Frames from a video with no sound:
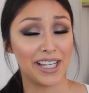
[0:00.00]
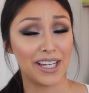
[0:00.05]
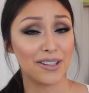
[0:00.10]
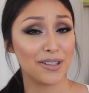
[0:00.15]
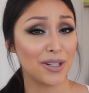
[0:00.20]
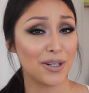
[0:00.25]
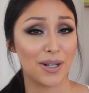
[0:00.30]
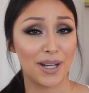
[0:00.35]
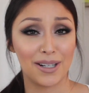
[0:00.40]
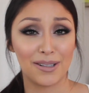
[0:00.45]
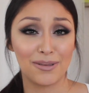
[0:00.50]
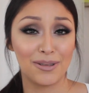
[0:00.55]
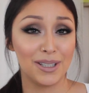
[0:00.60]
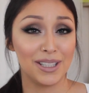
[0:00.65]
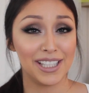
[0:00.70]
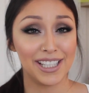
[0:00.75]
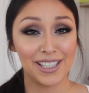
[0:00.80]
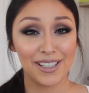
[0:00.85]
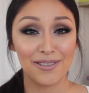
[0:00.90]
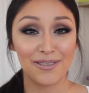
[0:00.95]
I don't know. I don't
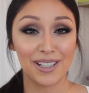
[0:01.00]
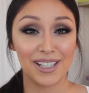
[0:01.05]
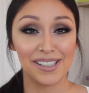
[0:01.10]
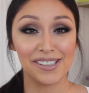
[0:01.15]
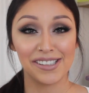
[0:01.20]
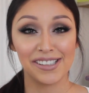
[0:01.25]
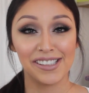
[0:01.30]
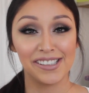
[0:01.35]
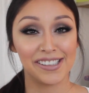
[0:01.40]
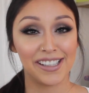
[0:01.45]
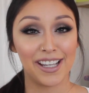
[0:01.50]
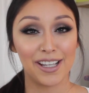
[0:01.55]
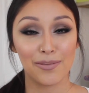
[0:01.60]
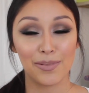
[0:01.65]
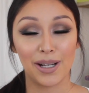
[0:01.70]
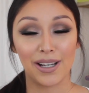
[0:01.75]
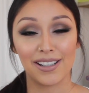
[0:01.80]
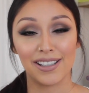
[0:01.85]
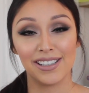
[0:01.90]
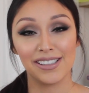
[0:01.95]
really know what else to say
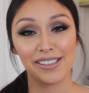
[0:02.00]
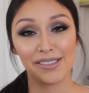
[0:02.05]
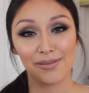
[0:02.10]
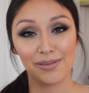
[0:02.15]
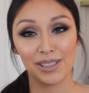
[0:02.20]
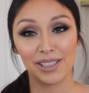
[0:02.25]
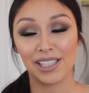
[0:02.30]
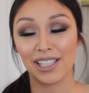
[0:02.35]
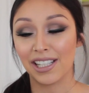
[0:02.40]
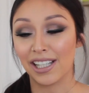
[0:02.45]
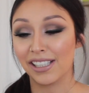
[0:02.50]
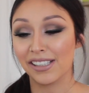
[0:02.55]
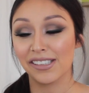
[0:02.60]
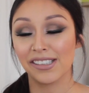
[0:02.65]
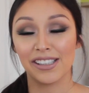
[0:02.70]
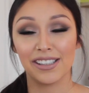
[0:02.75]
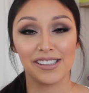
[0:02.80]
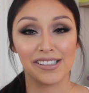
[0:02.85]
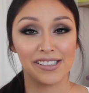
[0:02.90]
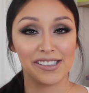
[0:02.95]
about it. It's really
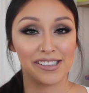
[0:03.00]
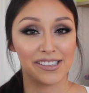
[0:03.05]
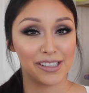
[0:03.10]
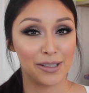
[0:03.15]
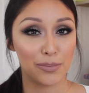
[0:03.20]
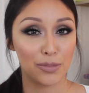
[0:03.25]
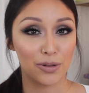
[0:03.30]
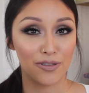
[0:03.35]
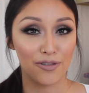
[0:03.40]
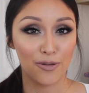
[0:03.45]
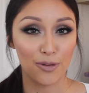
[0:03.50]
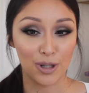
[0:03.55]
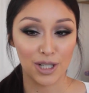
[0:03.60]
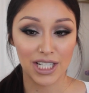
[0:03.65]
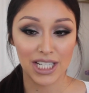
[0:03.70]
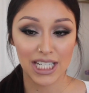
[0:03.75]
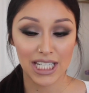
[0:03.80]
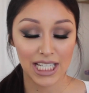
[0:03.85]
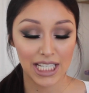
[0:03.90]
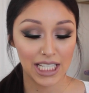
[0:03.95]
nice, and this is number
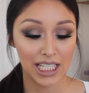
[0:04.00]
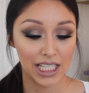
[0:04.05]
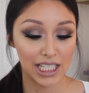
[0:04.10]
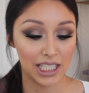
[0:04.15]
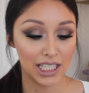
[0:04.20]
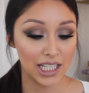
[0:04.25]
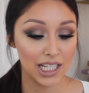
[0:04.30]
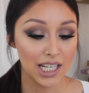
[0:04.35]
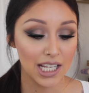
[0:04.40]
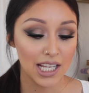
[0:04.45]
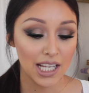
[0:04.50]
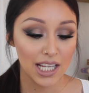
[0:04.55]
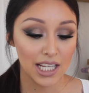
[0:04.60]
14.